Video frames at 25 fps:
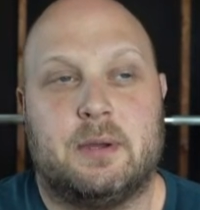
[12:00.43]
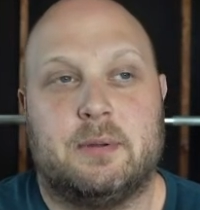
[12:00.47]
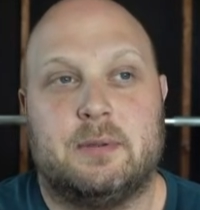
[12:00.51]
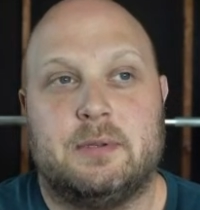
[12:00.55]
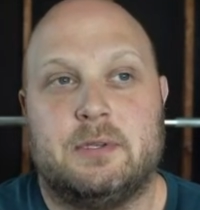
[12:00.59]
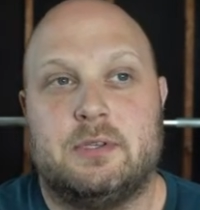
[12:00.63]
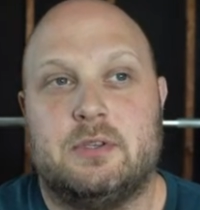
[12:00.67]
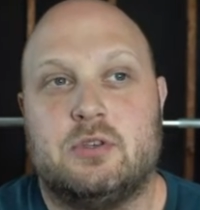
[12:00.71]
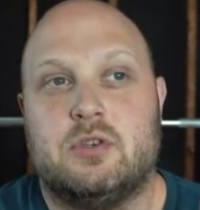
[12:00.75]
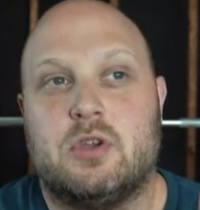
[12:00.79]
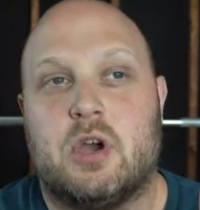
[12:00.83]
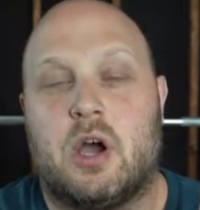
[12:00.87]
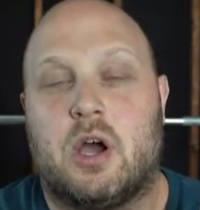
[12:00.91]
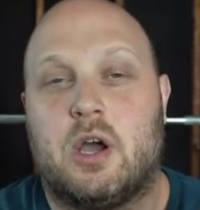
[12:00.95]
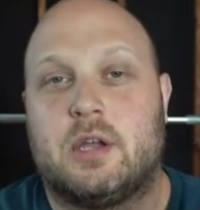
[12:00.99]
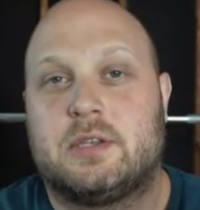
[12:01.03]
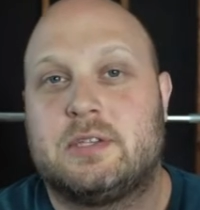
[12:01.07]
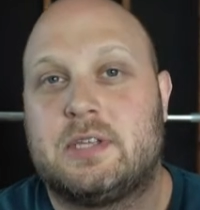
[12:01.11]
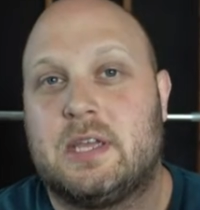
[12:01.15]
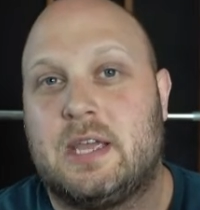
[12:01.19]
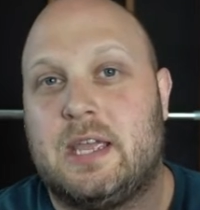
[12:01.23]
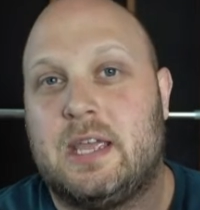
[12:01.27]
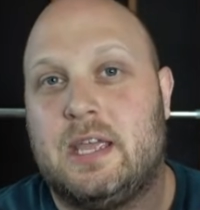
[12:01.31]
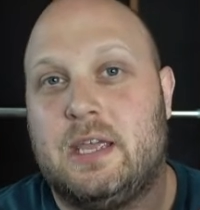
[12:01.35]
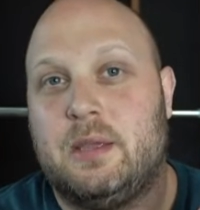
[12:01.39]

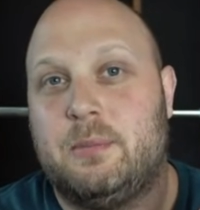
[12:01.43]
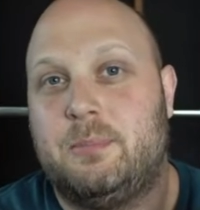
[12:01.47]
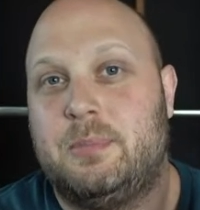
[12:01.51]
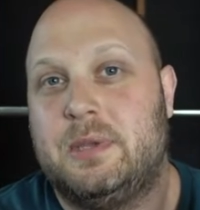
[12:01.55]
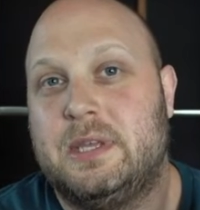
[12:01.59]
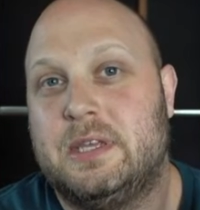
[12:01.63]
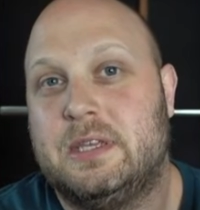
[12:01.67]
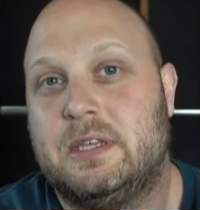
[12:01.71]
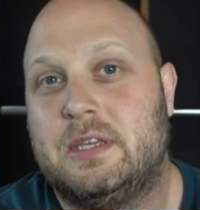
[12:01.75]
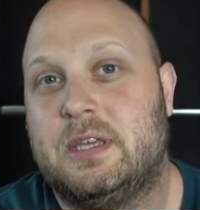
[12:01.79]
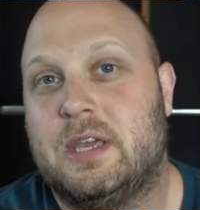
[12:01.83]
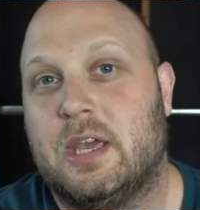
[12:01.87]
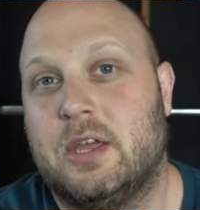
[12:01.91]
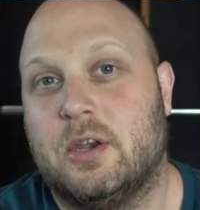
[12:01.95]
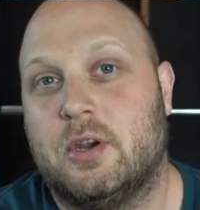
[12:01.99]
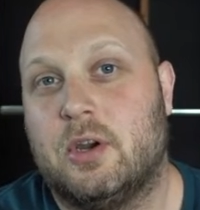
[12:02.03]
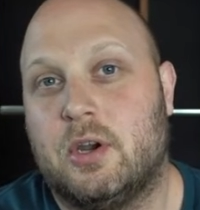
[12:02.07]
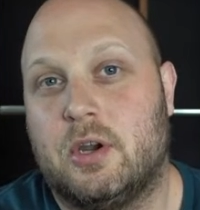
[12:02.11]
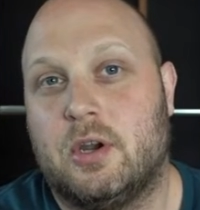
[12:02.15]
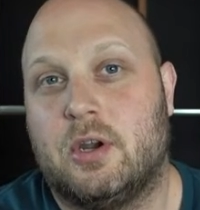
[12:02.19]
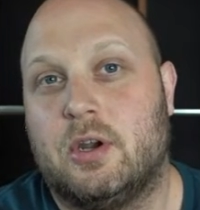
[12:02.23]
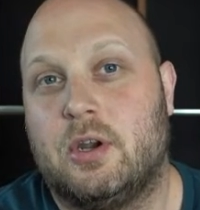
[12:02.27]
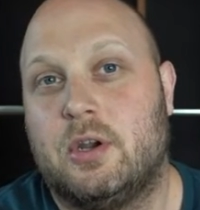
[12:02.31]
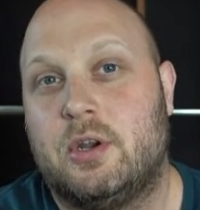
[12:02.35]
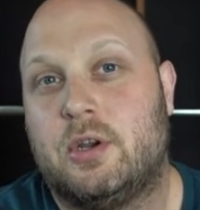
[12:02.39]
not a
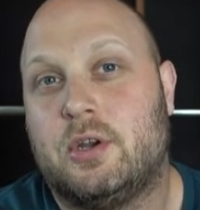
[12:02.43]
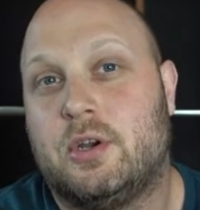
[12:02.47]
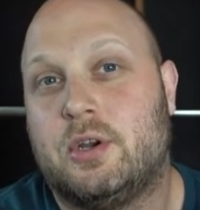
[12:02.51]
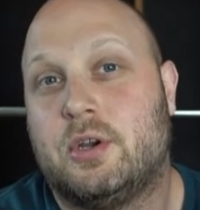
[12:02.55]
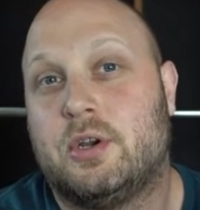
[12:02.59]
beginner